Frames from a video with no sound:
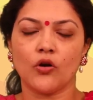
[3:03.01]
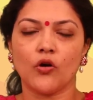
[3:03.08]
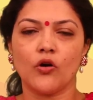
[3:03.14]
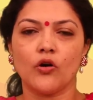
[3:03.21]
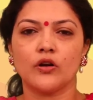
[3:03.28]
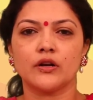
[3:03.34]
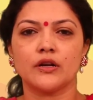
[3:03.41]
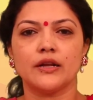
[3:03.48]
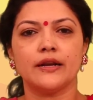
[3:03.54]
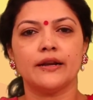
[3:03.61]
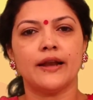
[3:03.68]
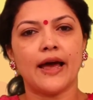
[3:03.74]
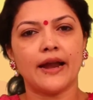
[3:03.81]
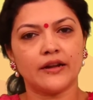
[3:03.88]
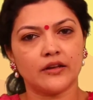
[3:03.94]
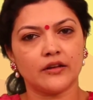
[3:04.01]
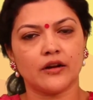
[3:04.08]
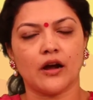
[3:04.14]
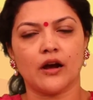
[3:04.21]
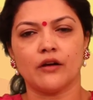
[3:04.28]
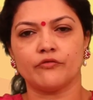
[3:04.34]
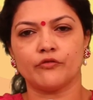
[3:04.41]
or latter
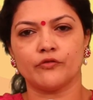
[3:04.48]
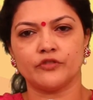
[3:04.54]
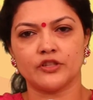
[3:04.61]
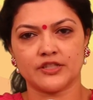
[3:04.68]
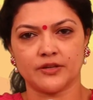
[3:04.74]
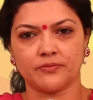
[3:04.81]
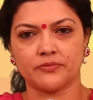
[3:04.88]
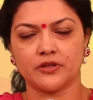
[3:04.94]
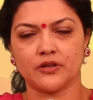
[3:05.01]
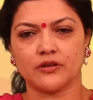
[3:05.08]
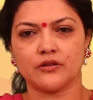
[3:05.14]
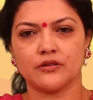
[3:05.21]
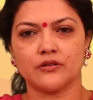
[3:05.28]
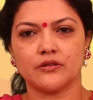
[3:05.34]
half of the saptak.